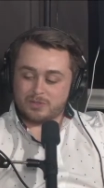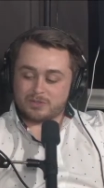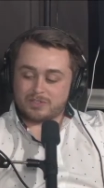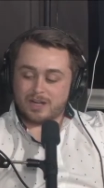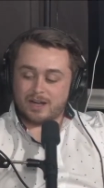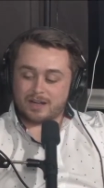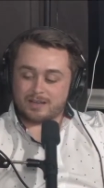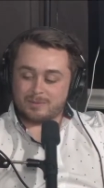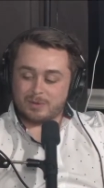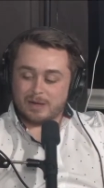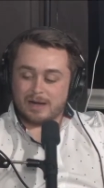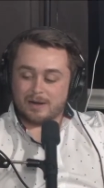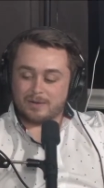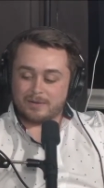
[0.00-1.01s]
talking
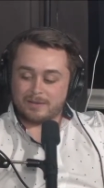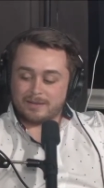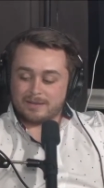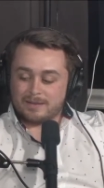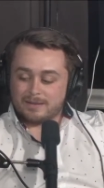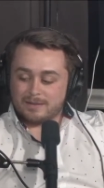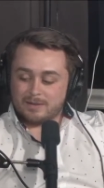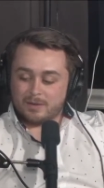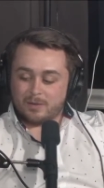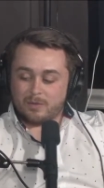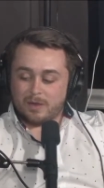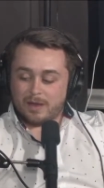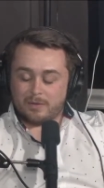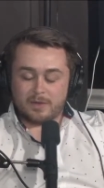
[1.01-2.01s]
about
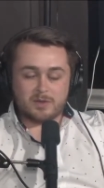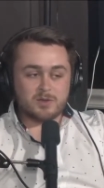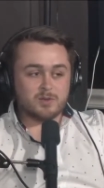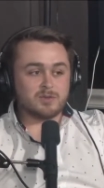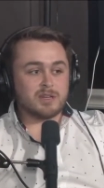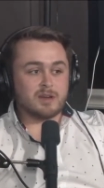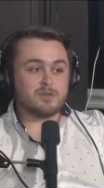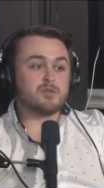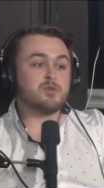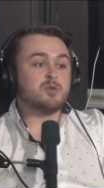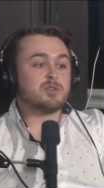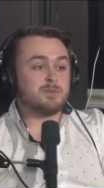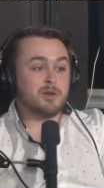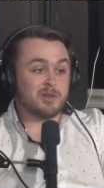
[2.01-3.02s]
how you used
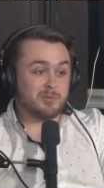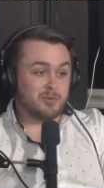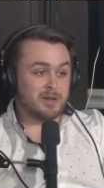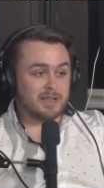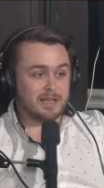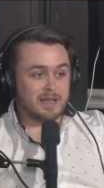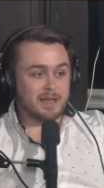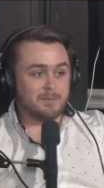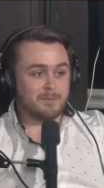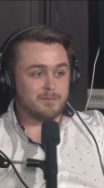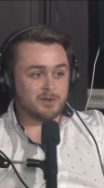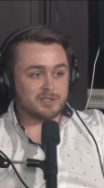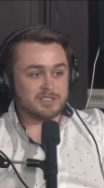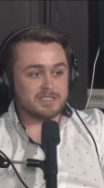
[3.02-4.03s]
to be able to play the game
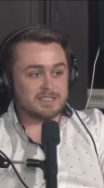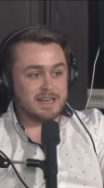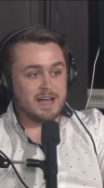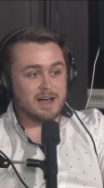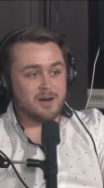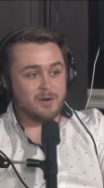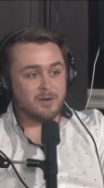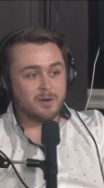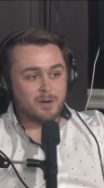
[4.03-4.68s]
versus now.